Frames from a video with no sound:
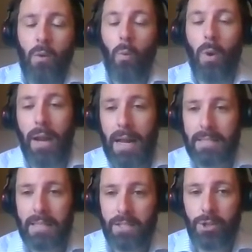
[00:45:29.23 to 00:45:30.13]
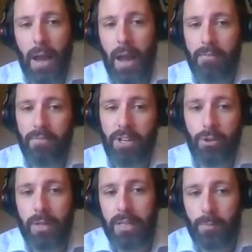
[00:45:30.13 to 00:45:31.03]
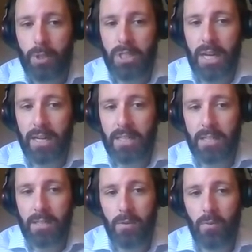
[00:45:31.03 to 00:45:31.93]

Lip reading: what assets you have that you need to protect,